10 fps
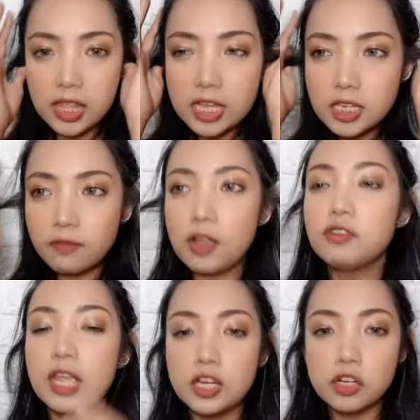This
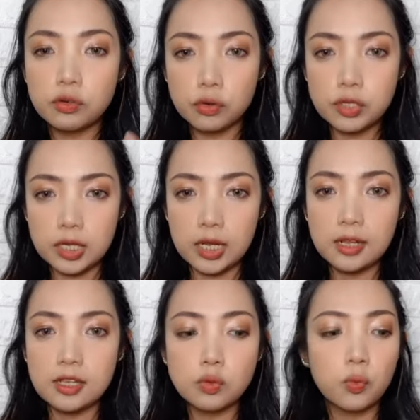foundation
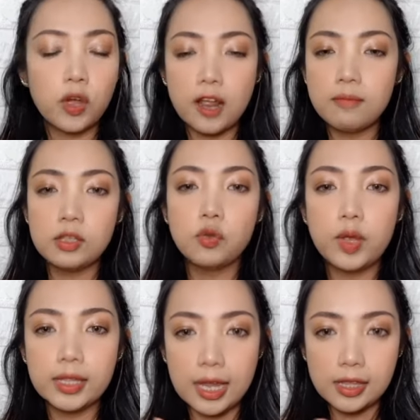routine is what I've been
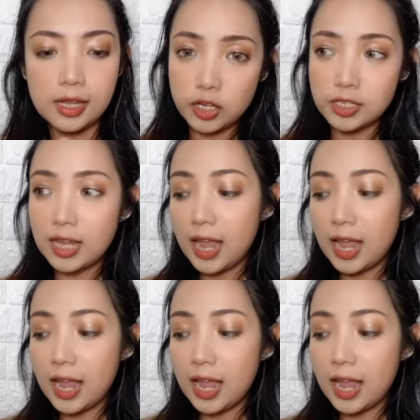doing lately.